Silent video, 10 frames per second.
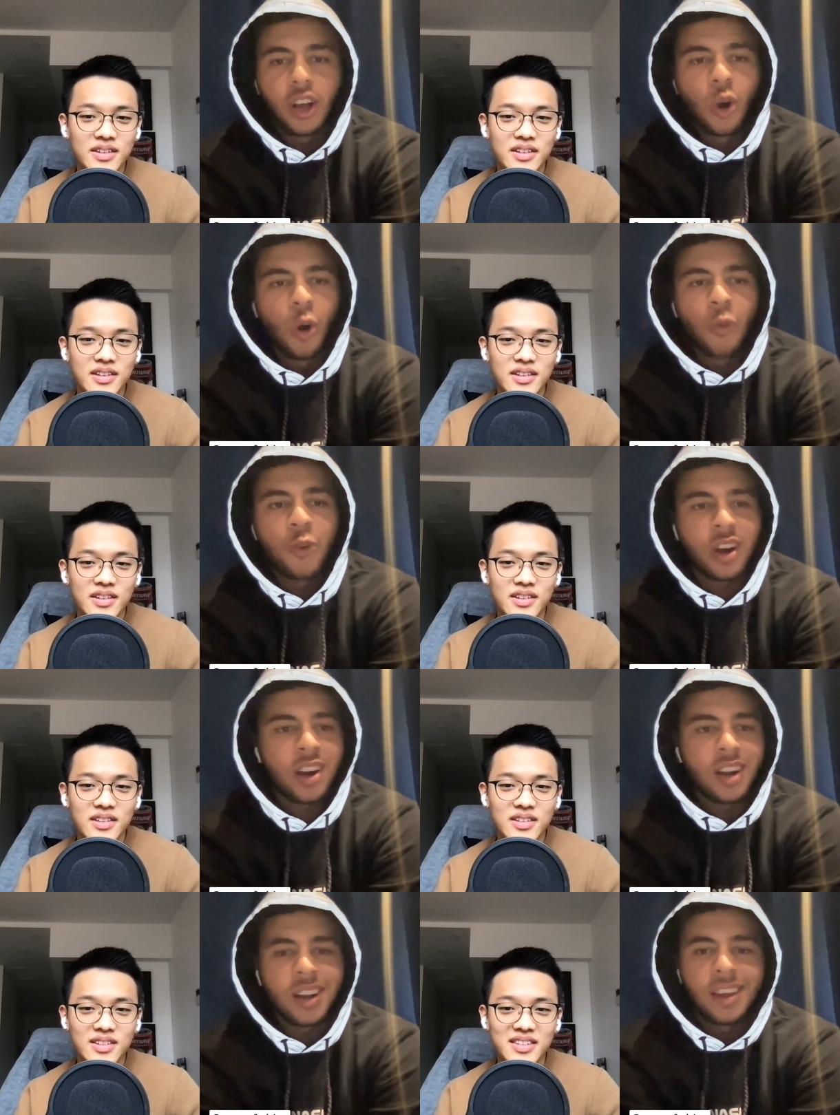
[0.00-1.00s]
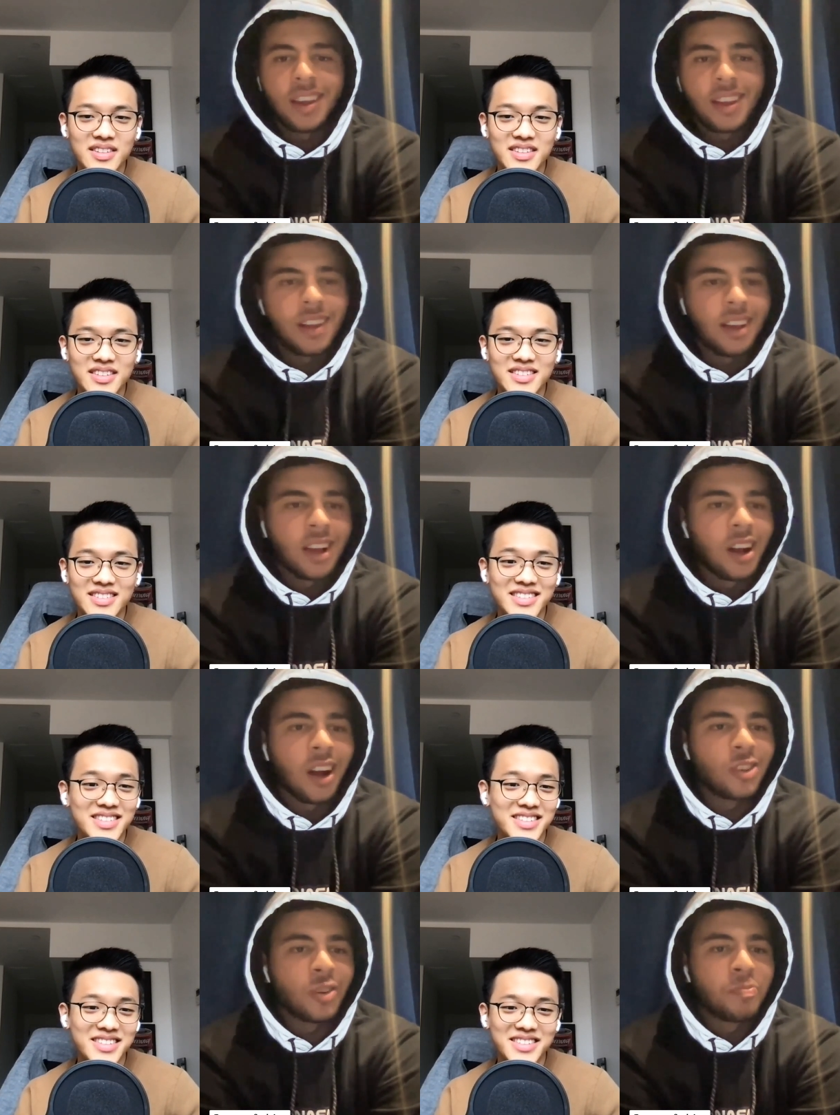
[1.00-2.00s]
Speaker 1: go for
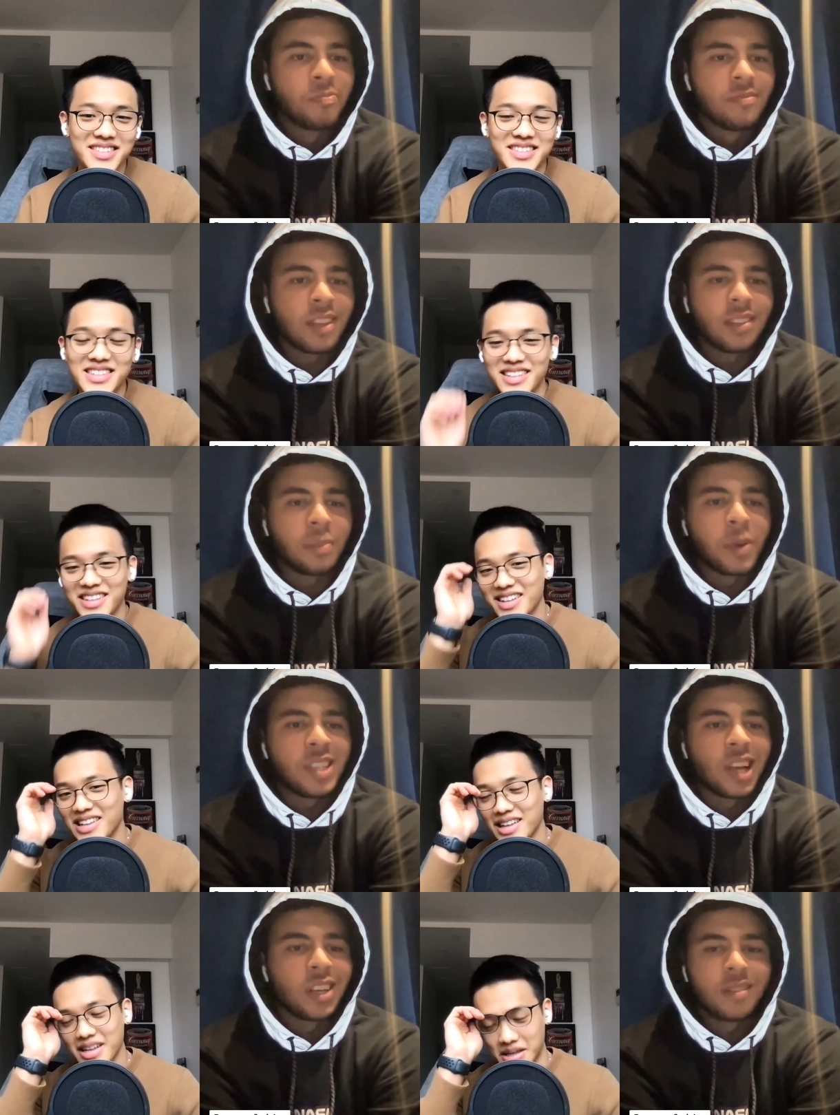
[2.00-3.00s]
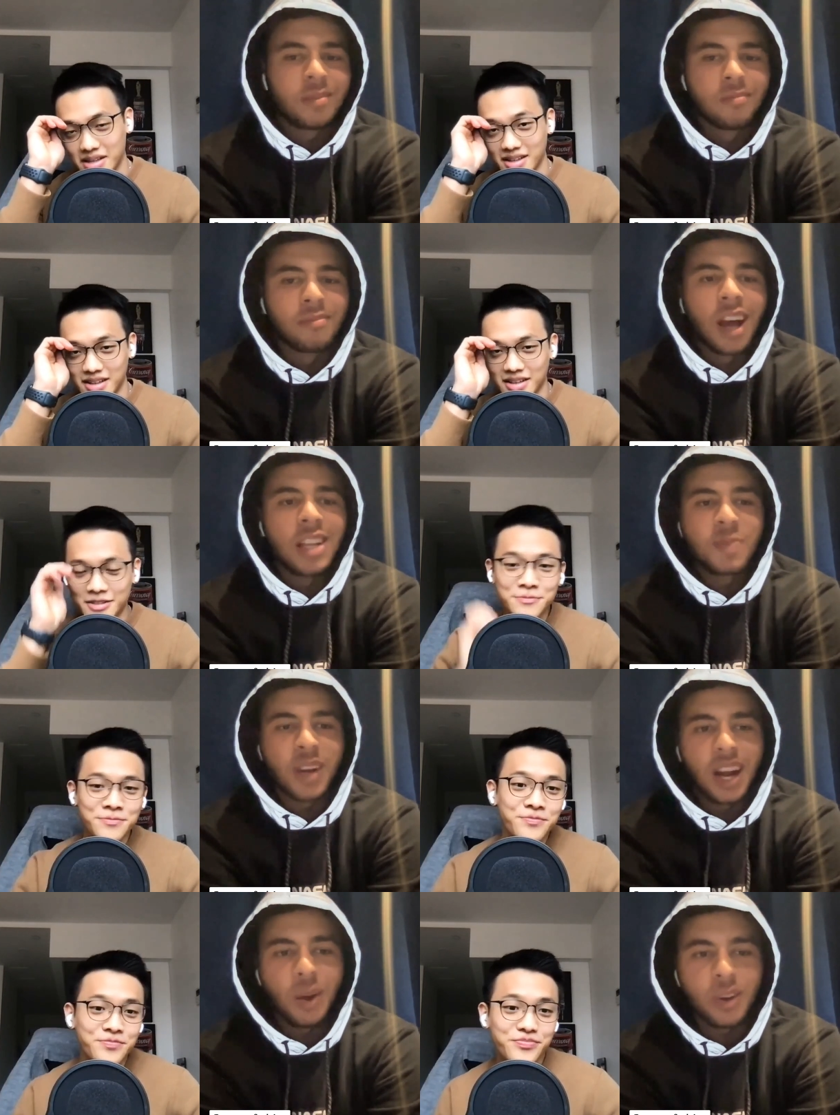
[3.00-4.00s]
hundred the pace hundred miles
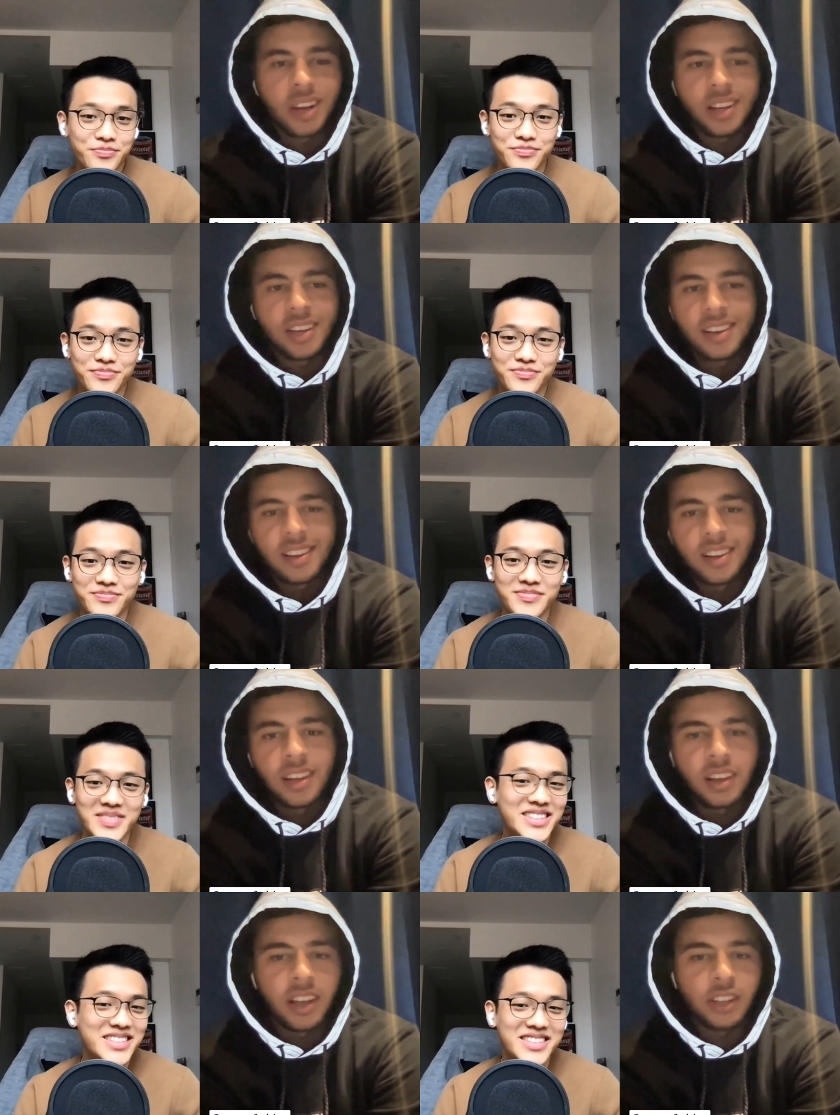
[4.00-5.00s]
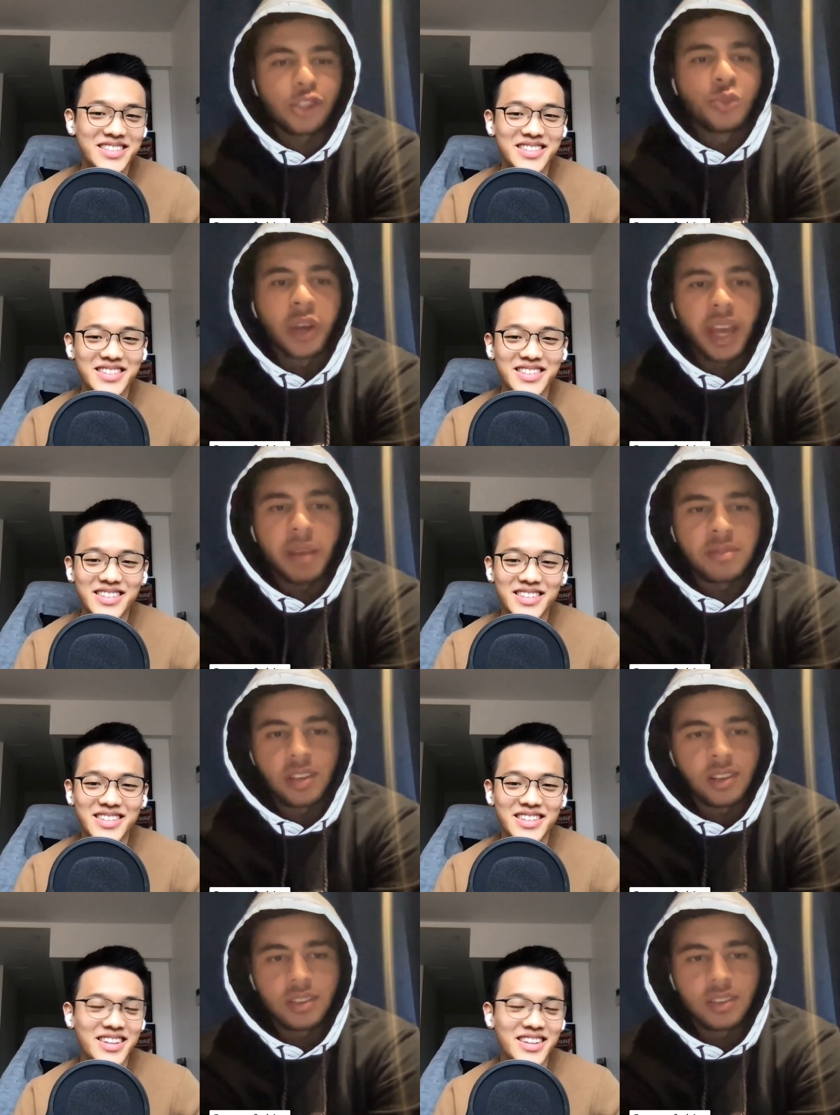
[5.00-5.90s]
per hour and it's just two games, you know.